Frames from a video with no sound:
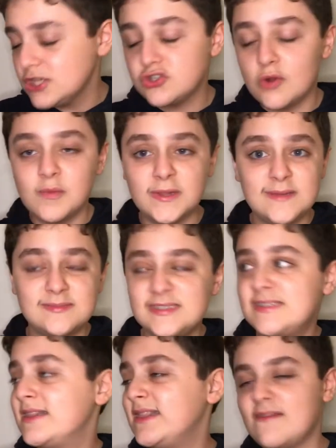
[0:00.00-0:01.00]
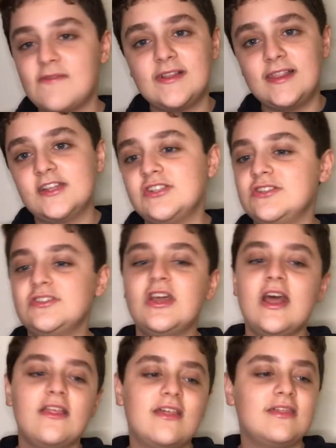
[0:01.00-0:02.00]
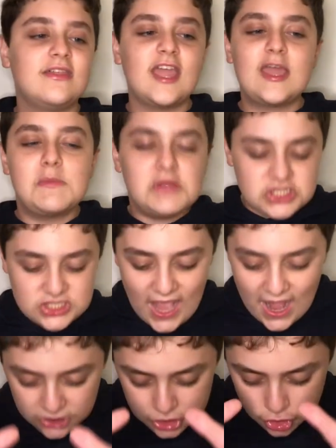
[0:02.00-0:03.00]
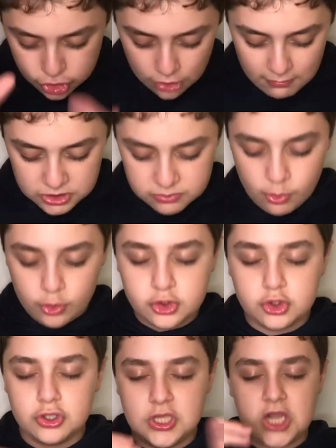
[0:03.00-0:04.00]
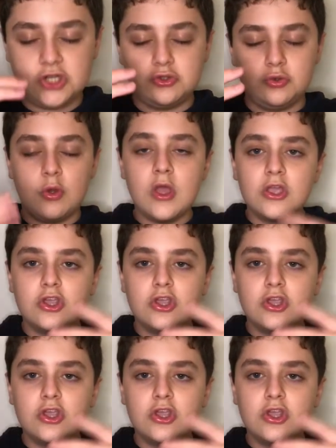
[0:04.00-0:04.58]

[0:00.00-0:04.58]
John Williams is a living legend. The theme it just adds so much more to the actual